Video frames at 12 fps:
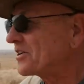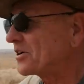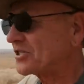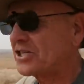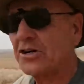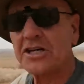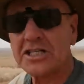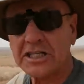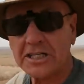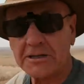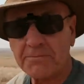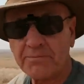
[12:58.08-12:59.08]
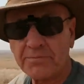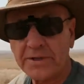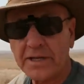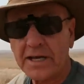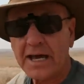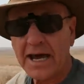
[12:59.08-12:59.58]
No, seriously.
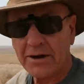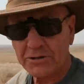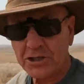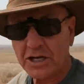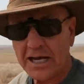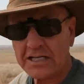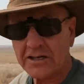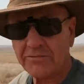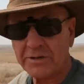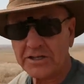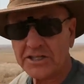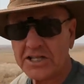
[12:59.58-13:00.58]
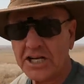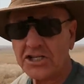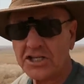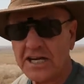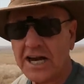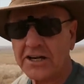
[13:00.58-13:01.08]
How would you like to have been
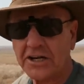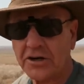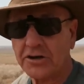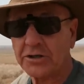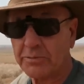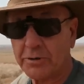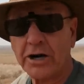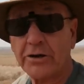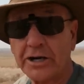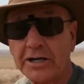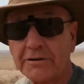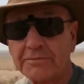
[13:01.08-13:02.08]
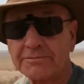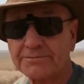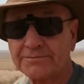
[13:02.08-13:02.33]
stationed out here on the prairie?